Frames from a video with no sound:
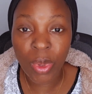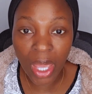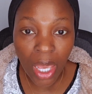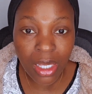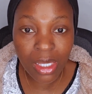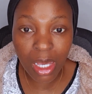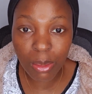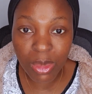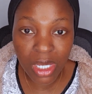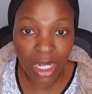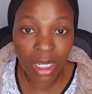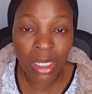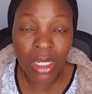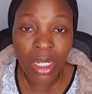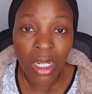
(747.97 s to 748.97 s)
you'll be
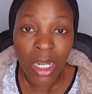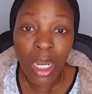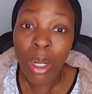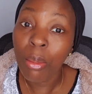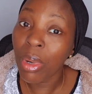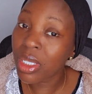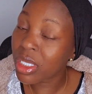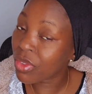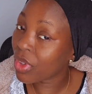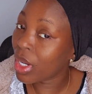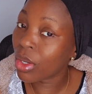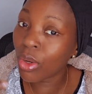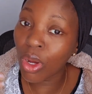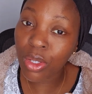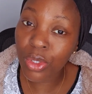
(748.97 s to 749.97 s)
exempted. But
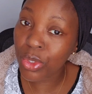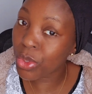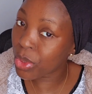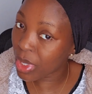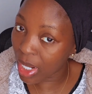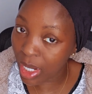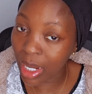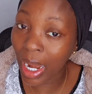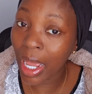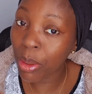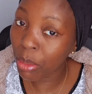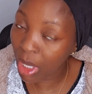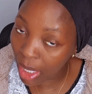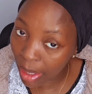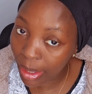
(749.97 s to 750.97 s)
if you're not student
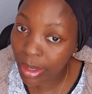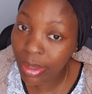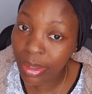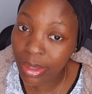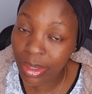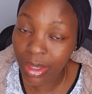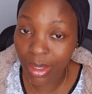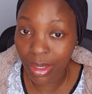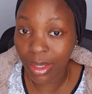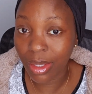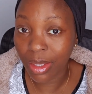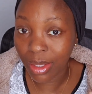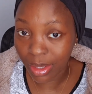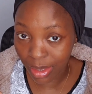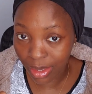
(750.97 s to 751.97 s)
like me,
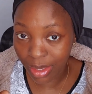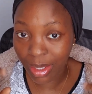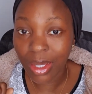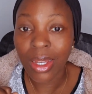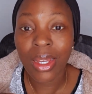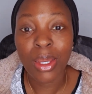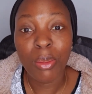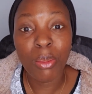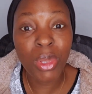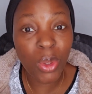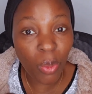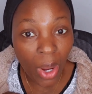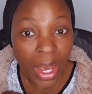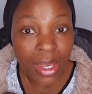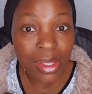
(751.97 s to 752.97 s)

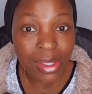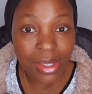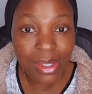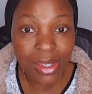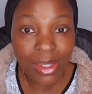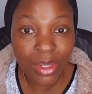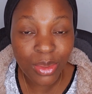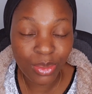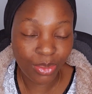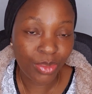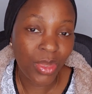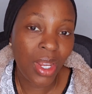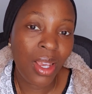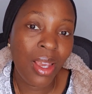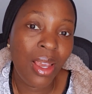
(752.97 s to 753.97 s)
be wise.
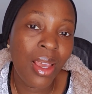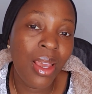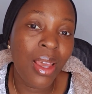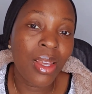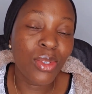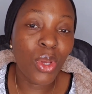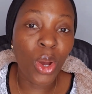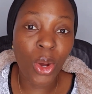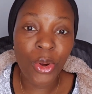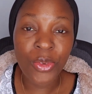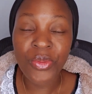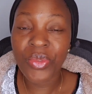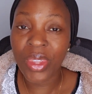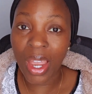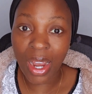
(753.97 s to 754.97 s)

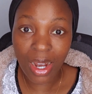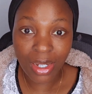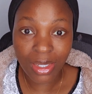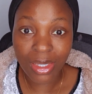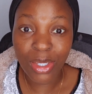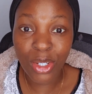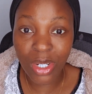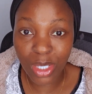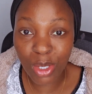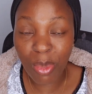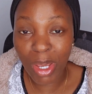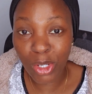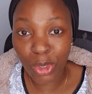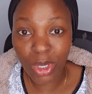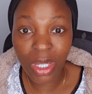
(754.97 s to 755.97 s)
So yeah, you
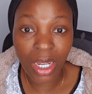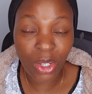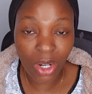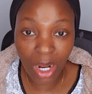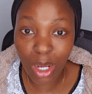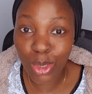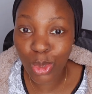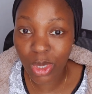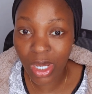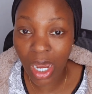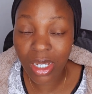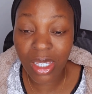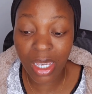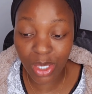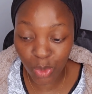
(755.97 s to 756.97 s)
need to make sure that your
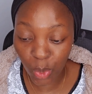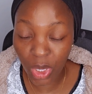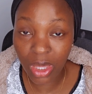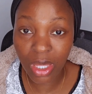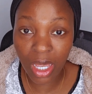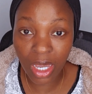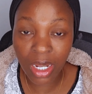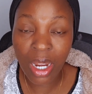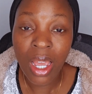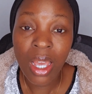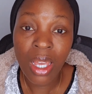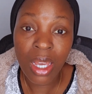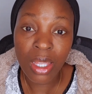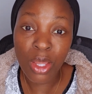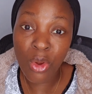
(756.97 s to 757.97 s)
council tax is
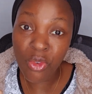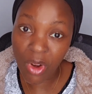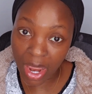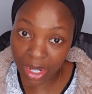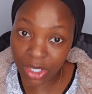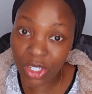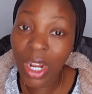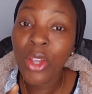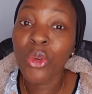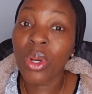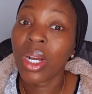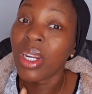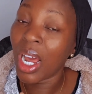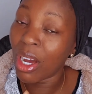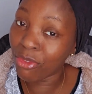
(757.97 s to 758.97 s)
within the range
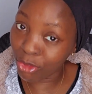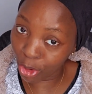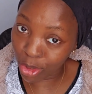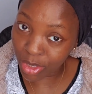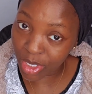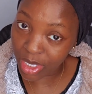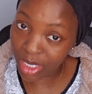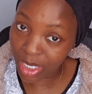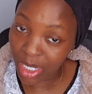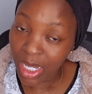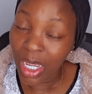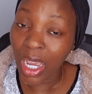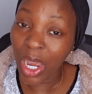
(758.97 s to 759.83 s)
that you can afford,